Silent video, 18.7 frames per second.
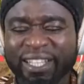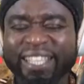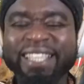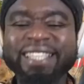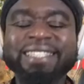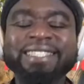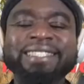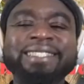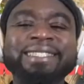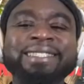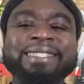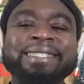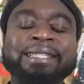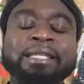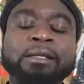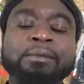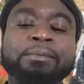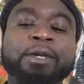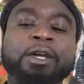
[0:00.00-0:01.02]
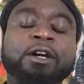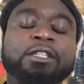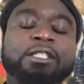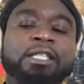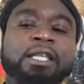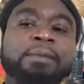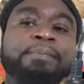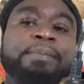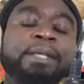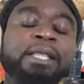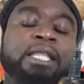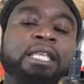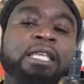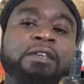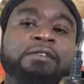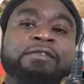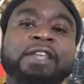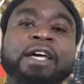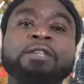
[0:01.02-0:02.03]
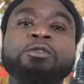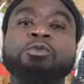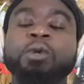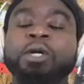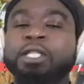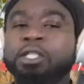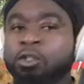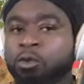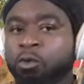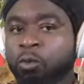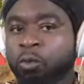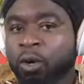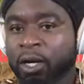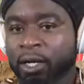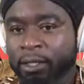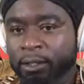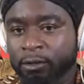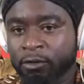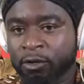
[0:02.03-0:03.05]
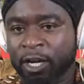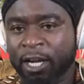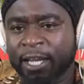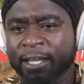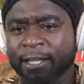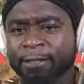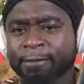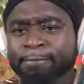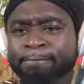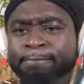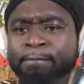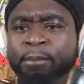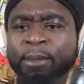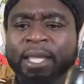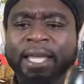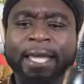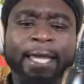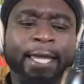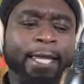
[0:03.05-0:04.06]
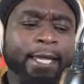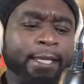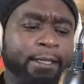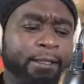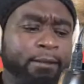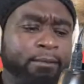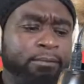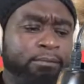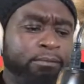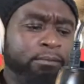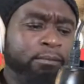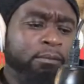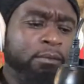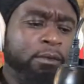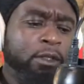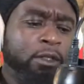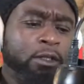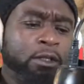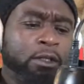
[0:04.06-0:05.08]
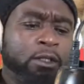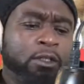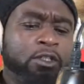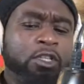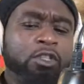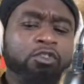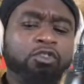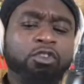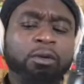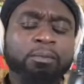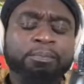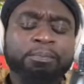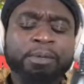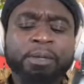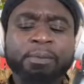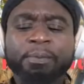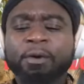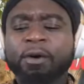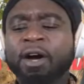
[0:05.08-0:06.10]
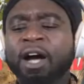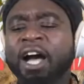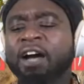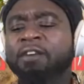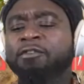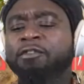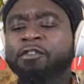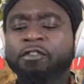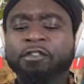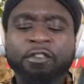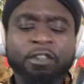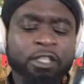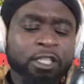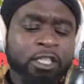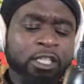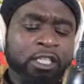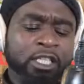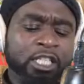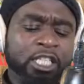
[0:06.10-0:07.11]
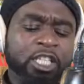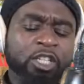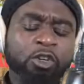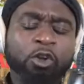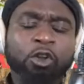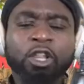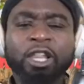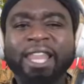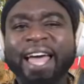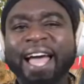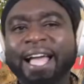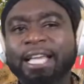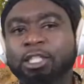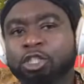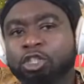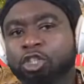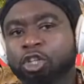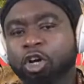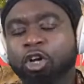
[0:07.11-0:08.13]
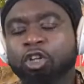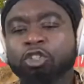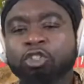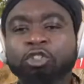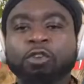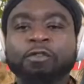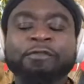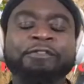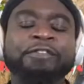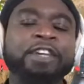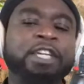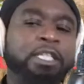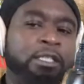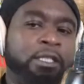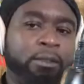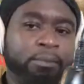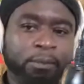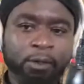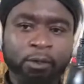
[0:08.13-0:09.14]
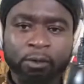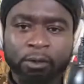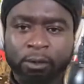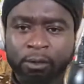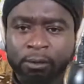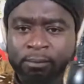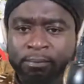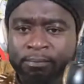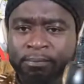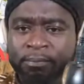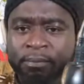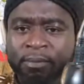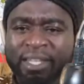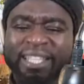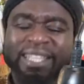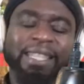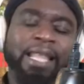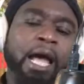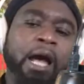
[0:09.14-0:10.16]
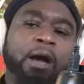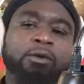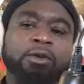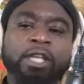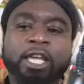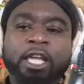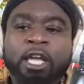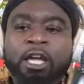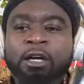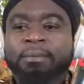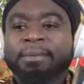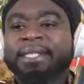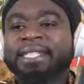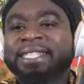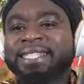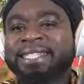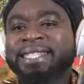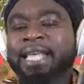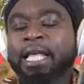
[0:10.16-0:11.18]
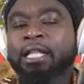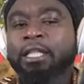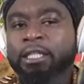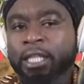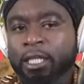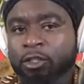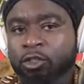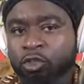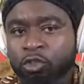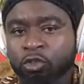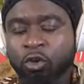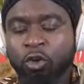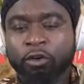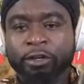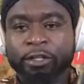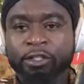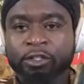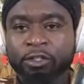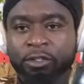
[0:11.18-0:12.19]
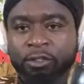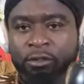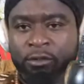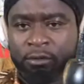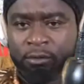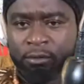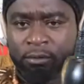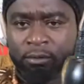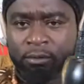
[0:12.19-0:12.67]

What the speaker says: is because they believe that's what you want, right? And since some people have, latched onto victimhood, now they come and sell that story to you.